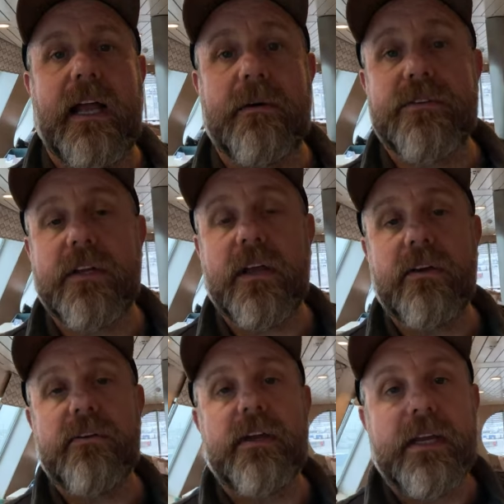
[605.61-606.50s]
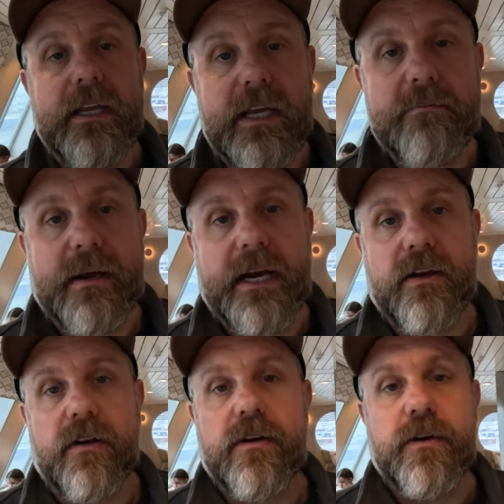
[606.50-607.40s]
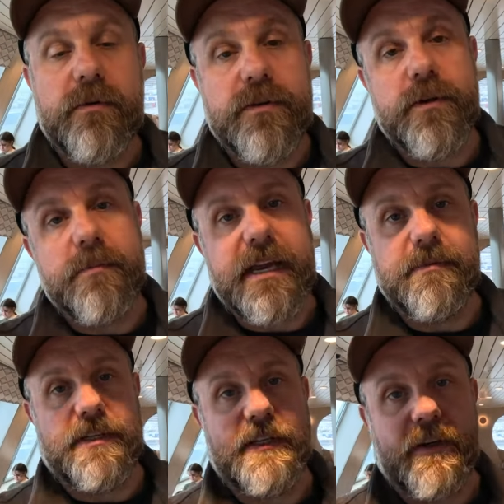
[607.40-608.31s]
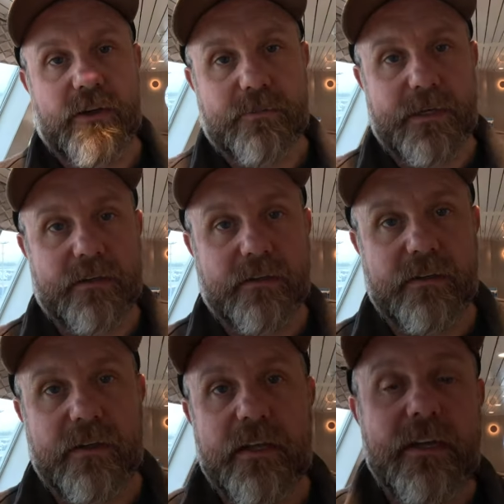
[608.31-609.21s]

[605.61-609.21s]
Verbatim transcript: I was alone in Bangkok with two babies in the hospital.